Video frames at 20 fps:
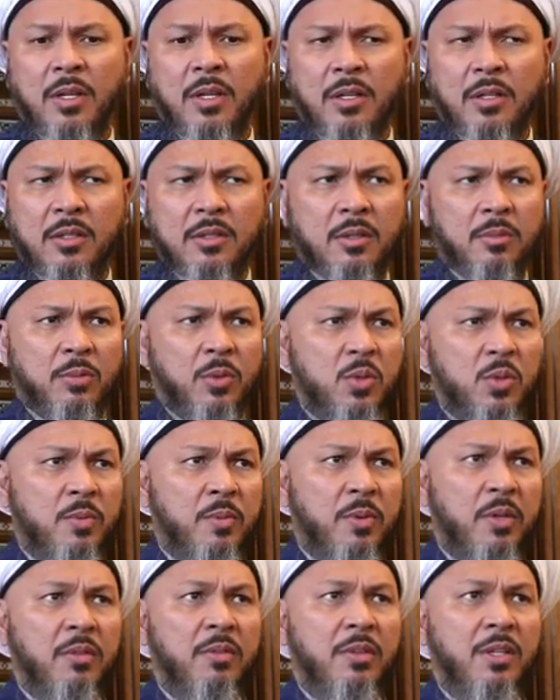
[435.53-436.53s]
That is the
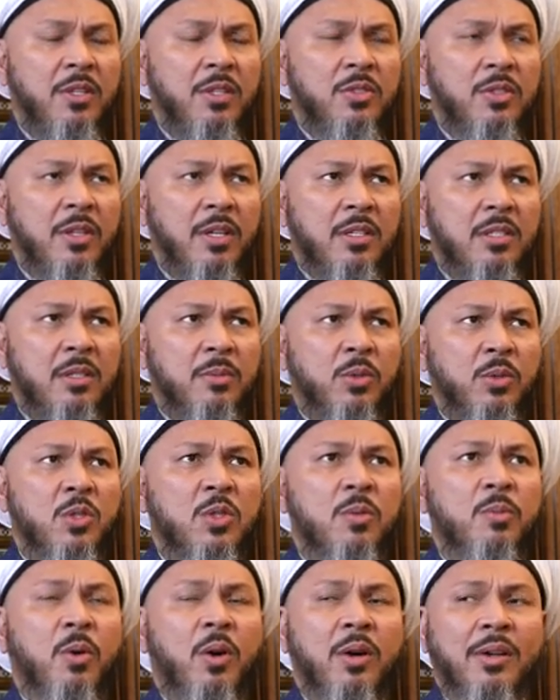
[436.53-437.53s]
most privileged, that is the
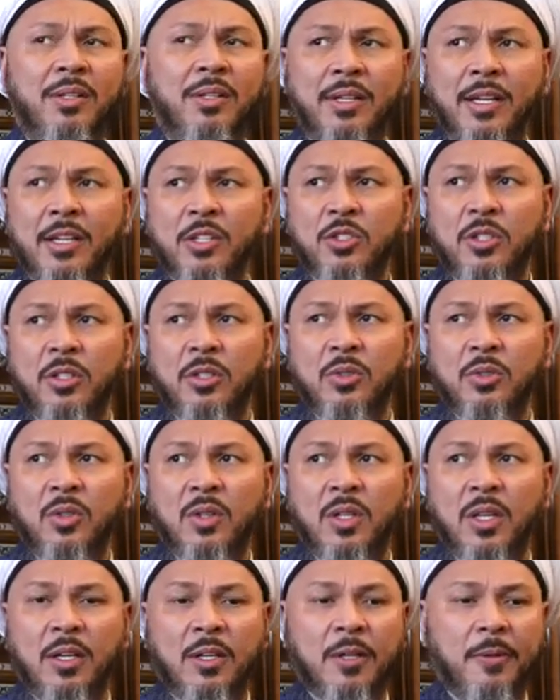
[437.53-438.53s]
most spoiled nature,
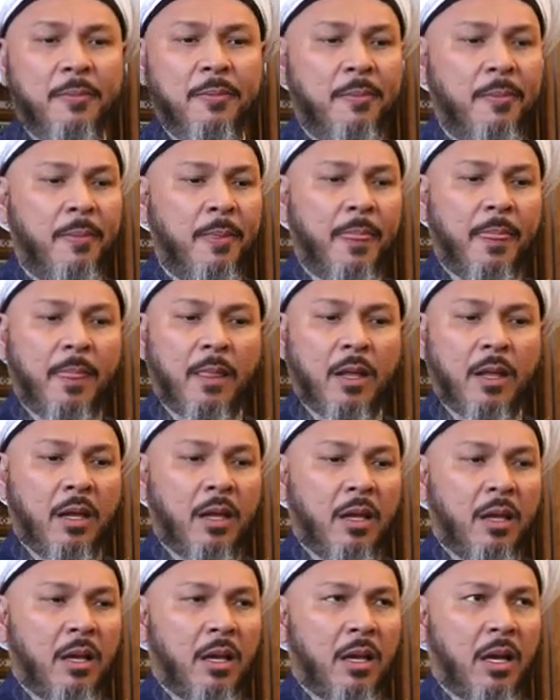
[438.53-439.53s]
to think,
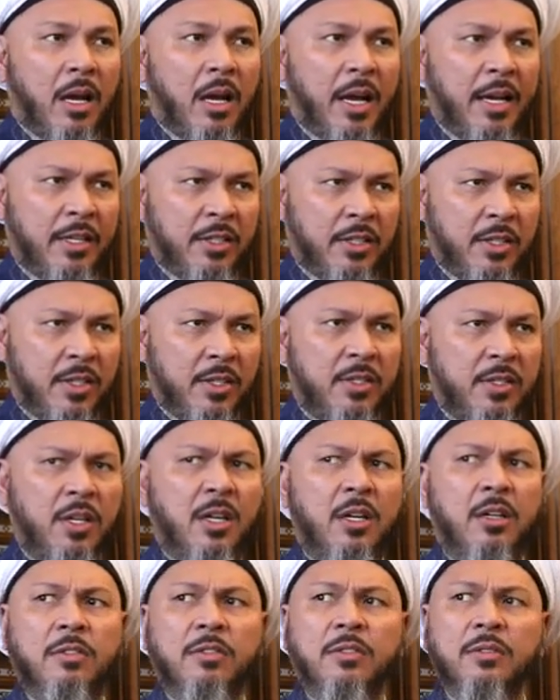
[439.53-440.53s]
I
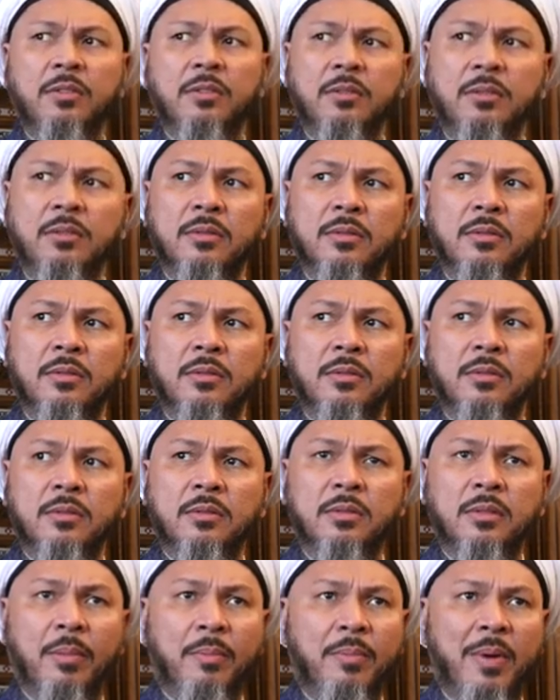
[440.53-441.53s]
deserve
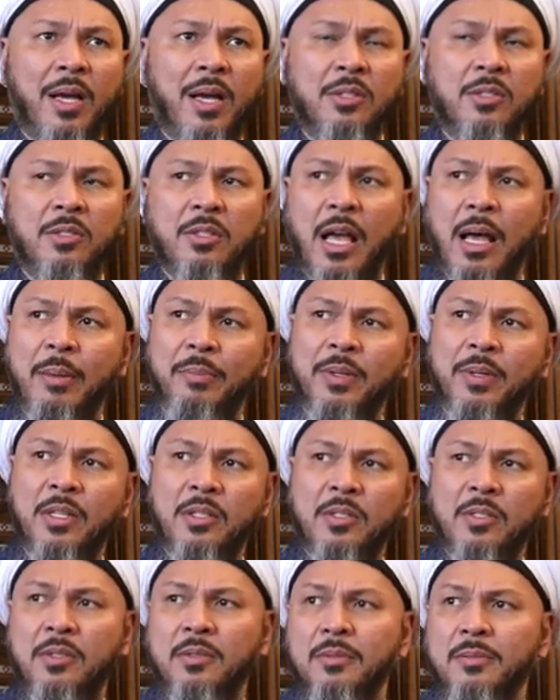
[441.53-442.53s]
the best
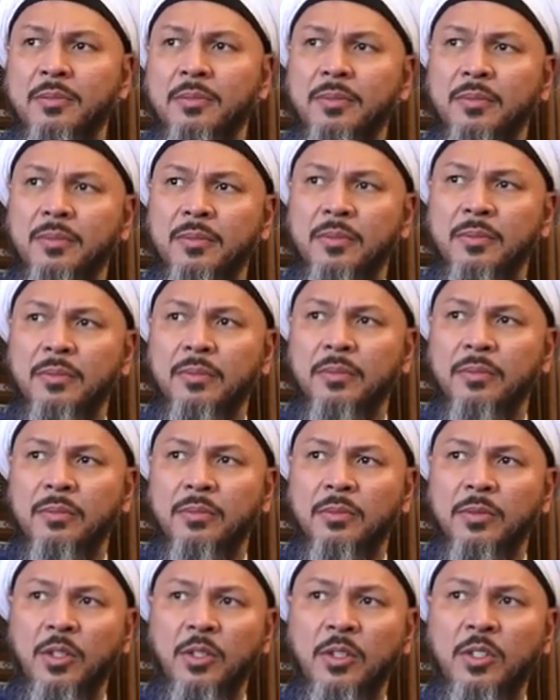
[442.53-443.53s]
happiness
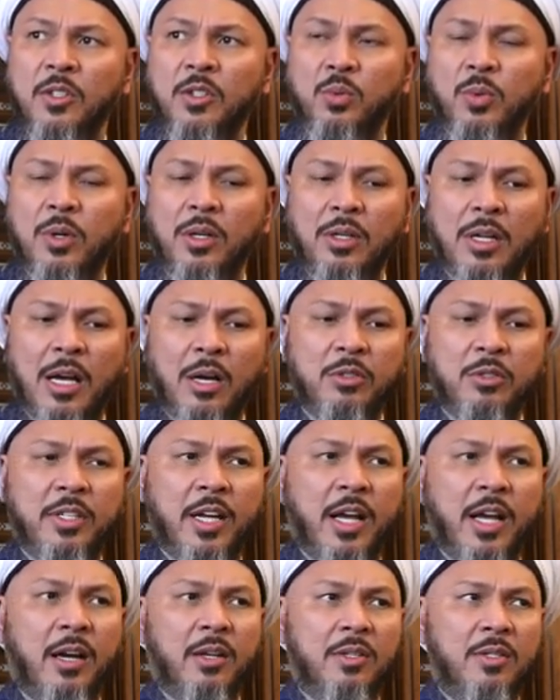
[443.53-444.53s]
in this world. How
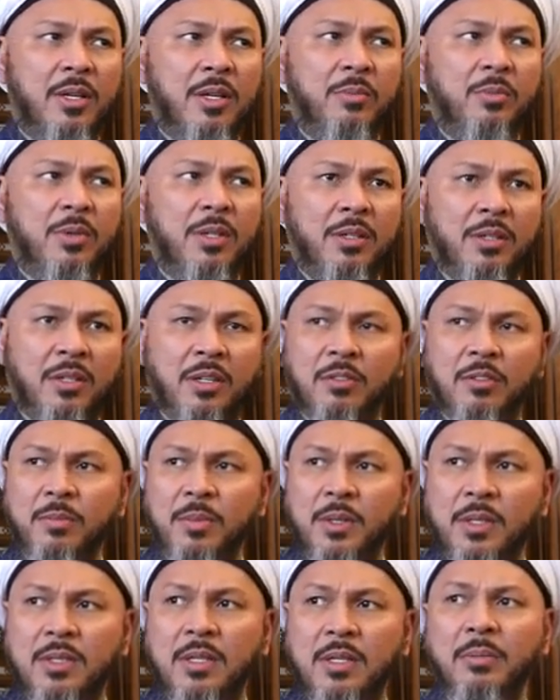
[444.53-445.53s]
dare someone
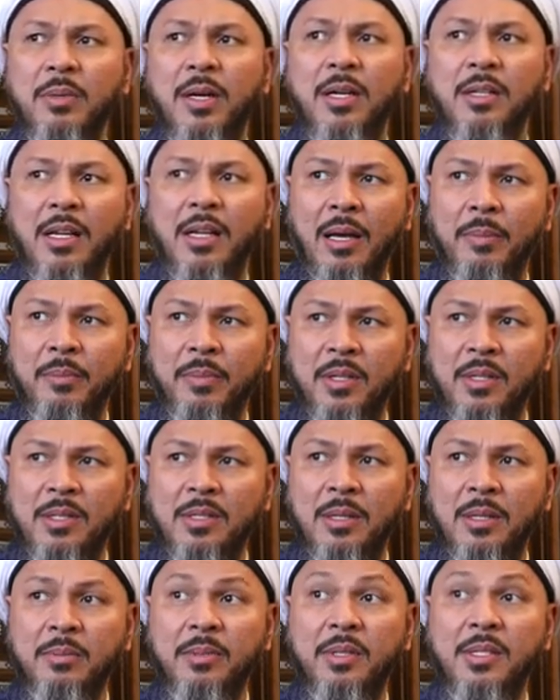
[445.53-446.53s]
give me some
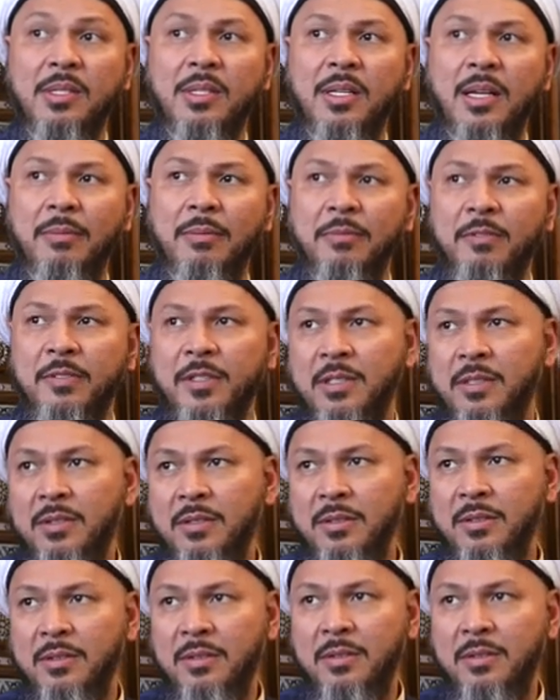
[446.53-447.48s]
unhappiness, some discomfort?